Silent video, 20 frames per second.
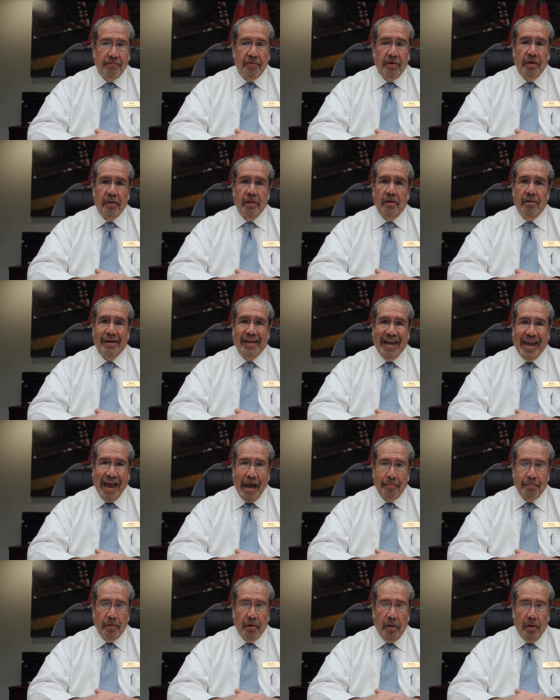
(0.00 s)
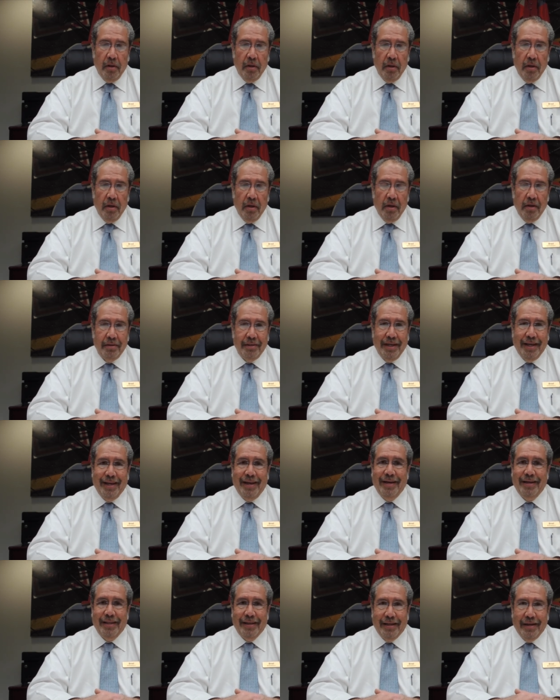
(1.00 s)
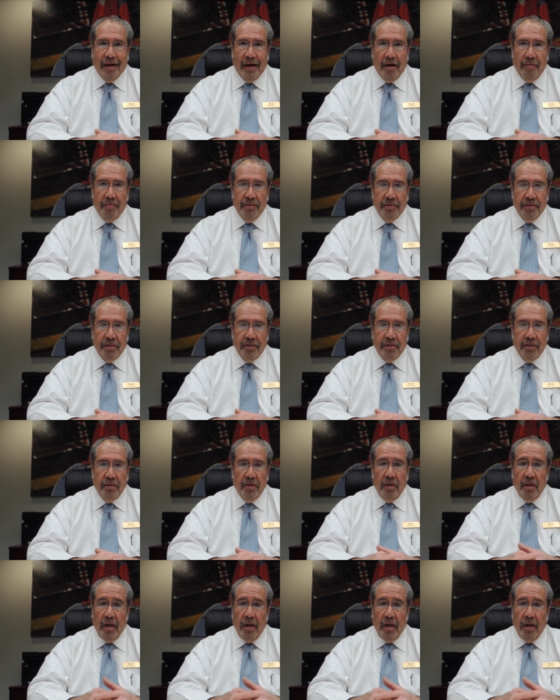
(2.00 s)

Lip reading: very little capital to get into the car business.